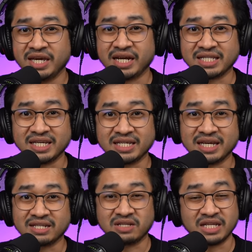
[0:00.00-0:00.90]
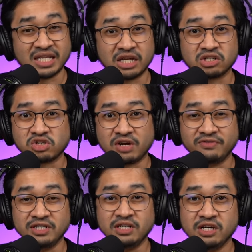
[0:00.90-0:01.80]
and I think that international
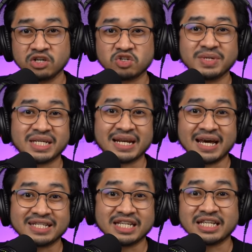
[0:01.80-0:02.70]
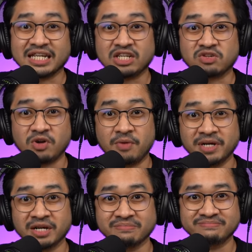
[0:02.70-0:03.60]
travel should be the last thing that needs to be
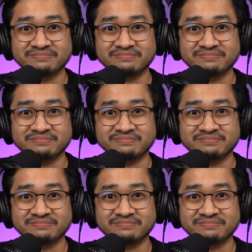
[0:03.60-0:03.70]
opened up.